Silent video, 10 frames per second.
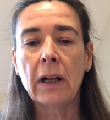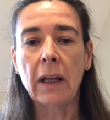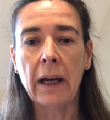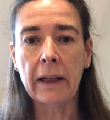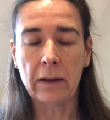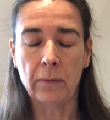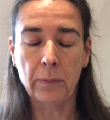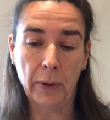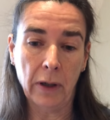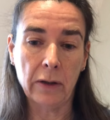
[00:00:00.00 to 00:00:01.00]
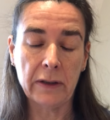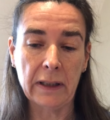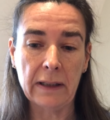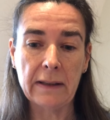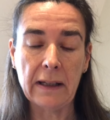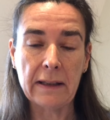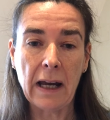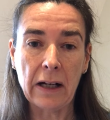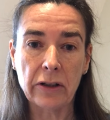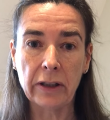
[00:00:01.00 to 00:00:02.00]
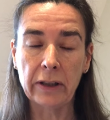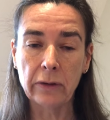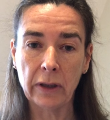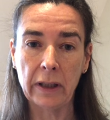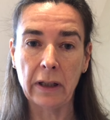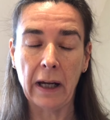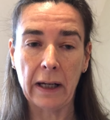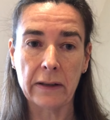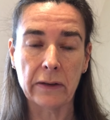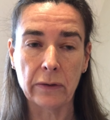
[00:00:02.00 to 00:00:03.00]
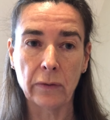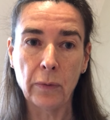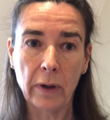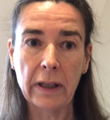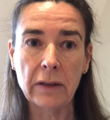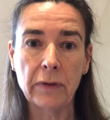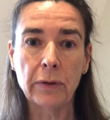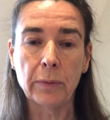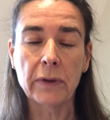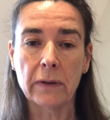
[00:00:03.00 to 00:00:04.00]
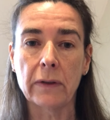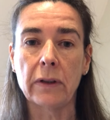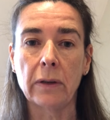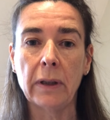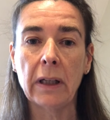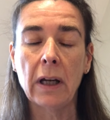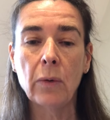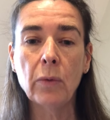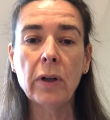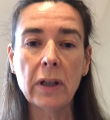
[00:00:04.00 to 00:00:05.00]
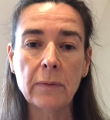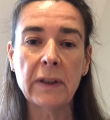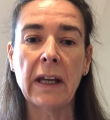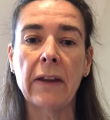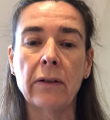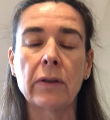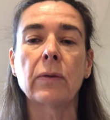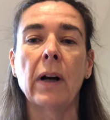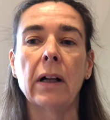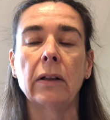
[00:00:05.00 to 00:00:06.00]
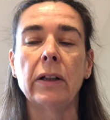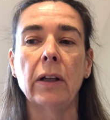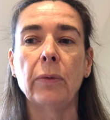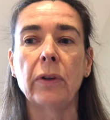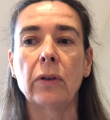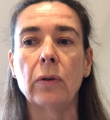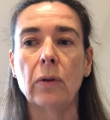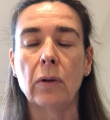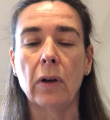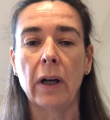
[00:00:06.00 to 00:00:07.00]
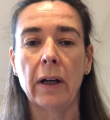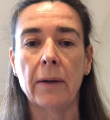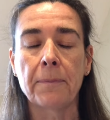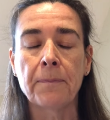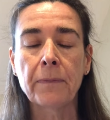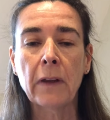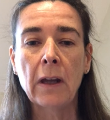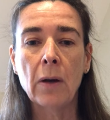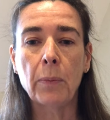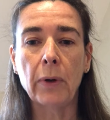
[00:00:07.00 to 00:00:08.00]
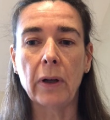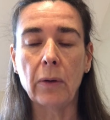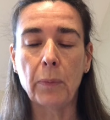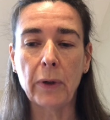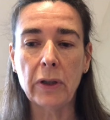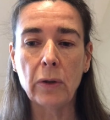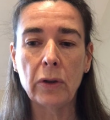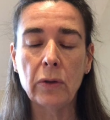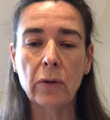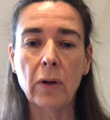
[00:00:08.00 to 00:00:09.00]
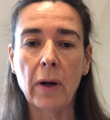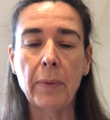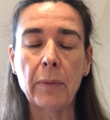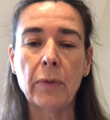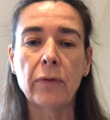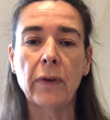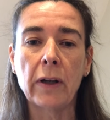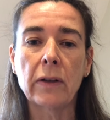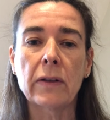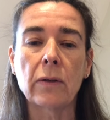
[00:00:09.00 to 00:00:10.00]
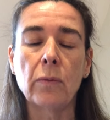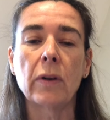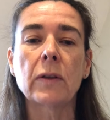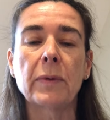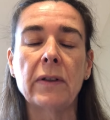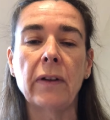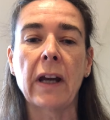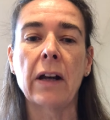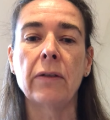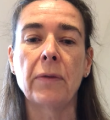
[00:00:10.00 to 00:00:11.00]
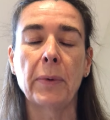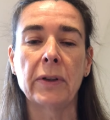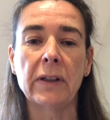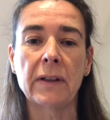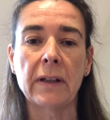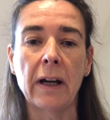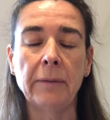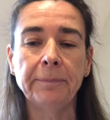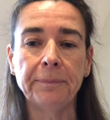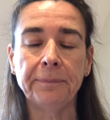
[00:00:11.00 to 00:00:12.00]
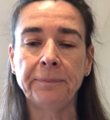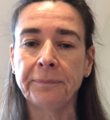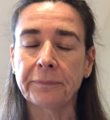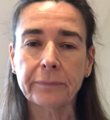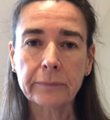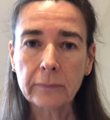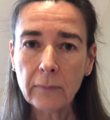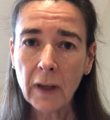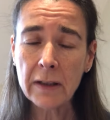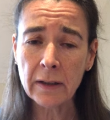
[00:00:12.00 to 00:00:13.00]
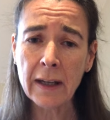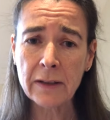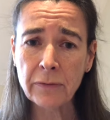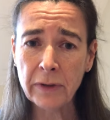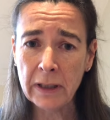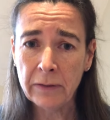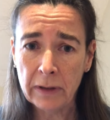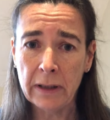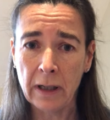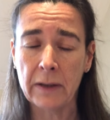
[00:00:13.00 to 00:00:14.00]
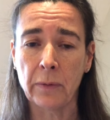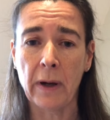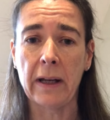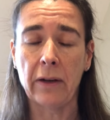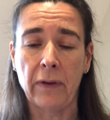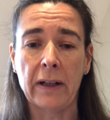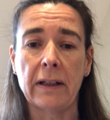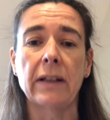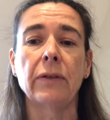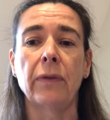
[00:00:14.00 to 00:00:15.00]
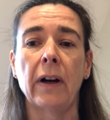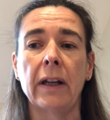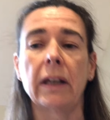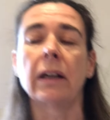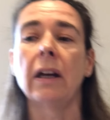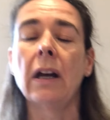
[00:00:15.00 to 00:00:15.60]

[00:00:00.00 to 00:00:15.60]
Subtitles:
like Pilates, it's actually looking at sort of what individual muscles are doing, working them together as well, with the core. But you're a bit more focused on one specific area of the body at a time. So that's a really, really nice way of identifying.